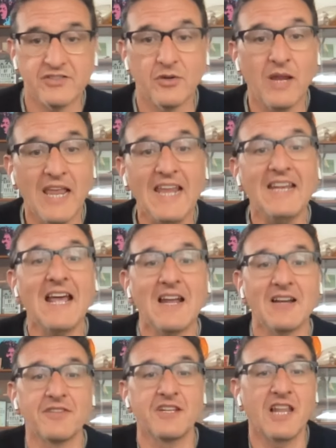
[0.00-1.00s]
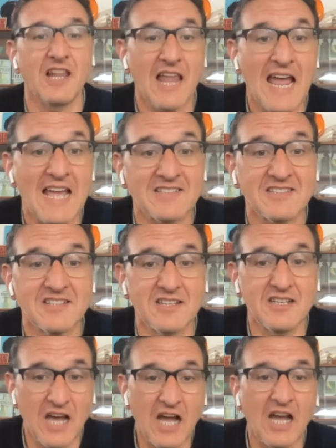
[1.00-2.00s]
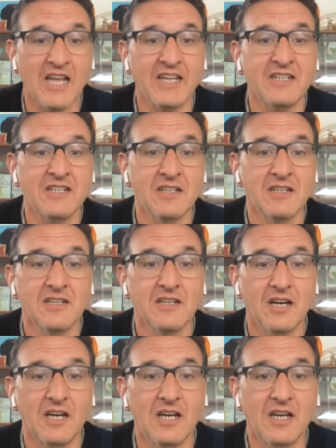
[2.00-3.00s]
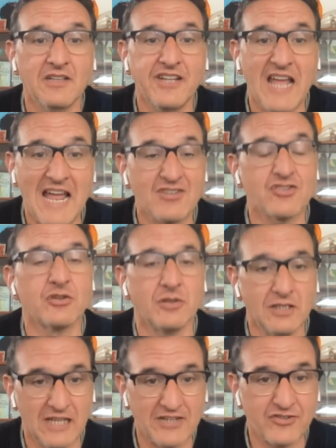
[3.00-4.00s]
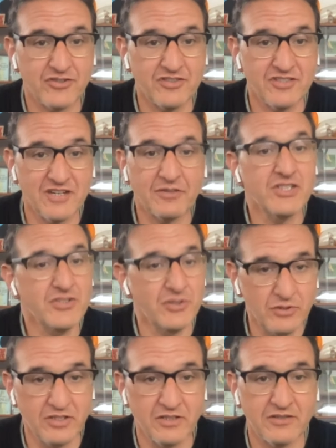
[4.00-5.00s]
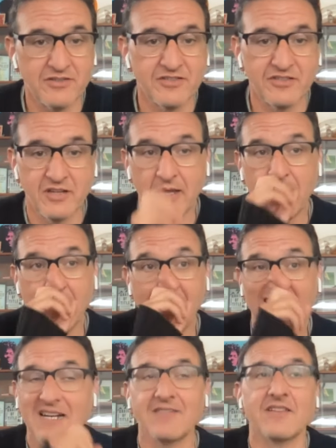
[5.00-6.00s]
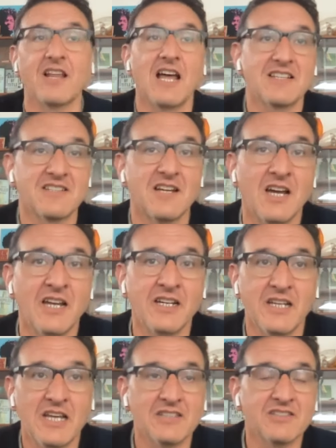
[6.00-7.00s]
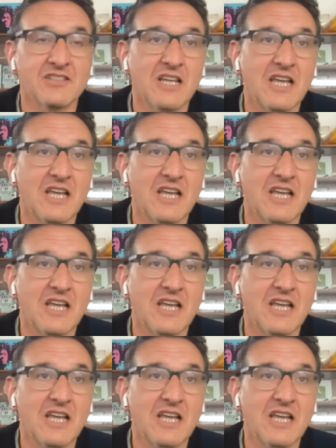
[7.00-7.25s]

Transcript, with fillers: So, eight out of the last nine uh, national elections every two years, eight out of the last nine has,